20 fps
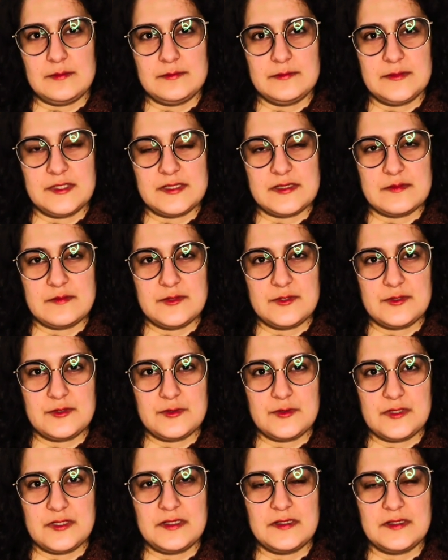December
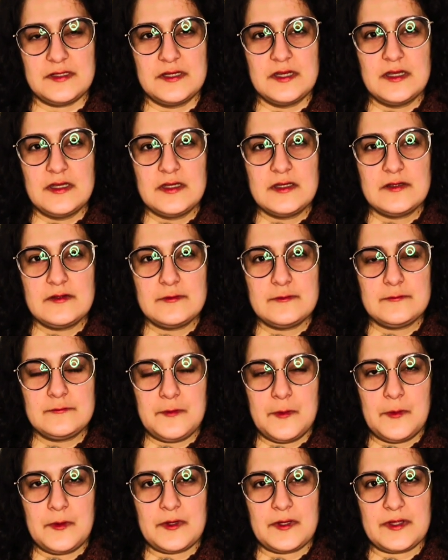
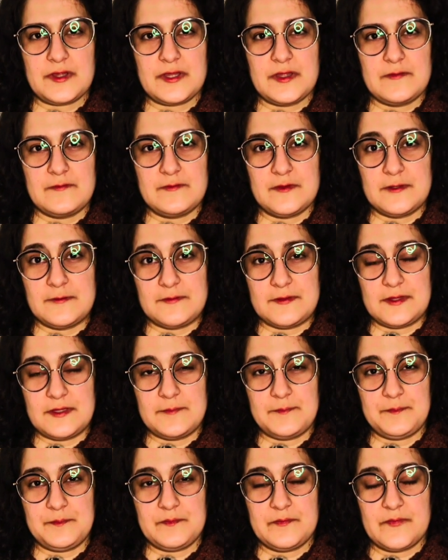24th and 5th.
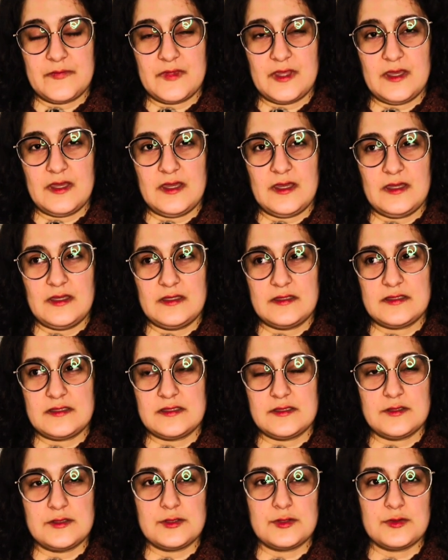It's
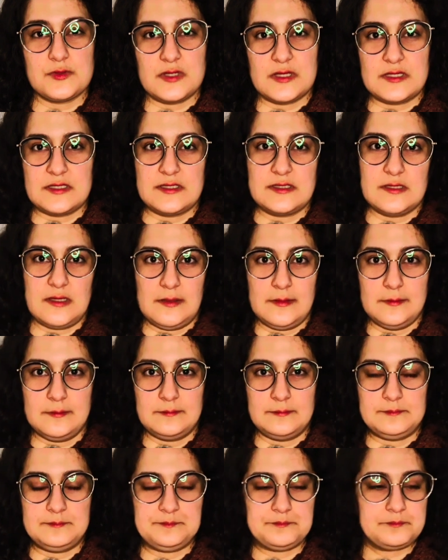in 2 days' time,
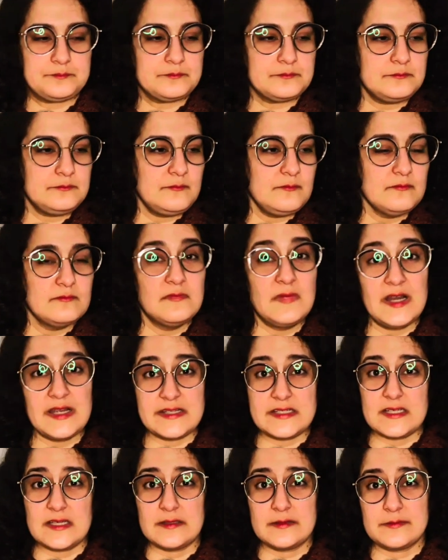my
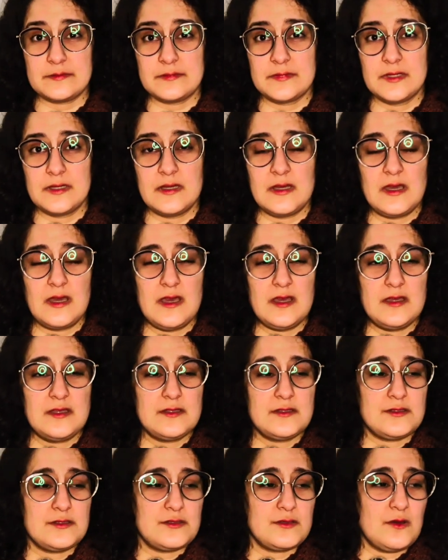time.
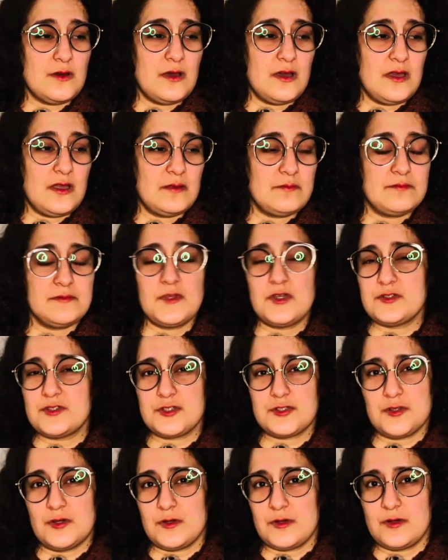So I'm not
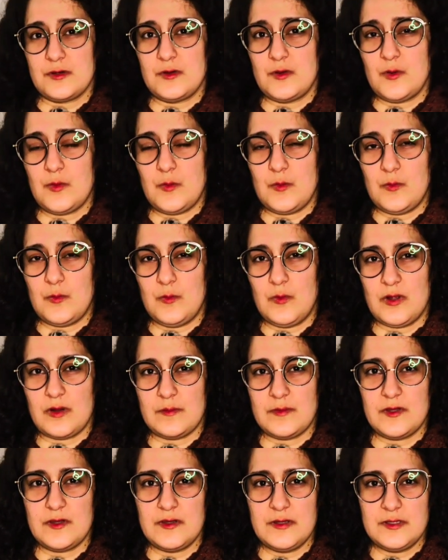sure what
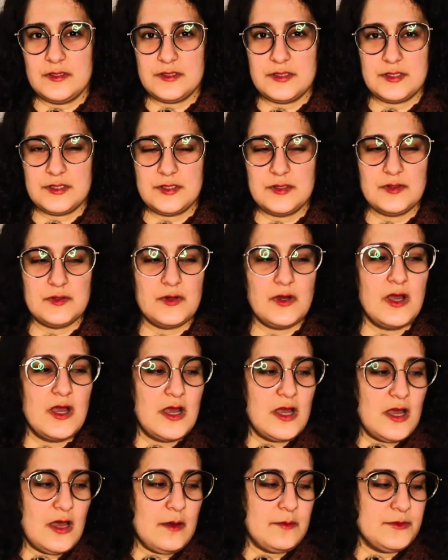am I going to do.
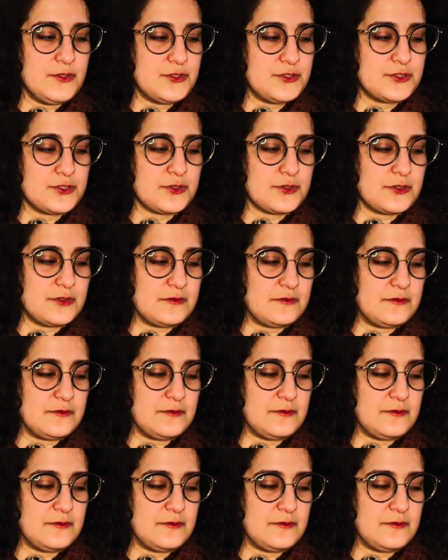I'm not sure if